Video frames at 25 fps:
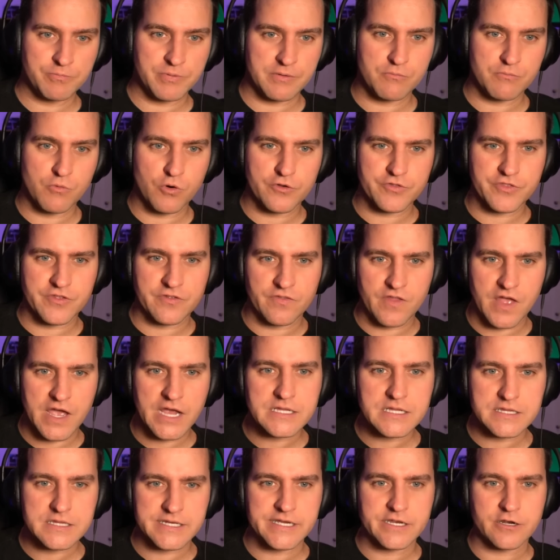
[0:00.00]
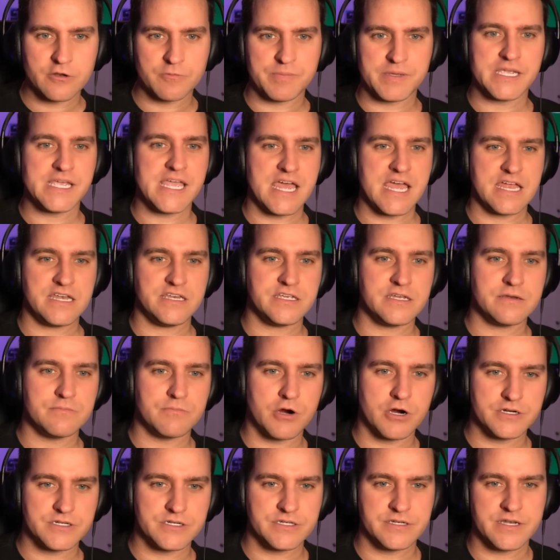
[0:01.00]
but more than likely it'll be Kenyon
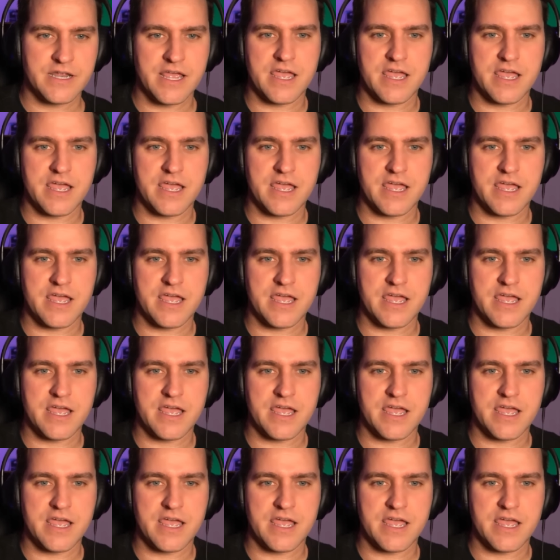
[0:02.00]
Martin.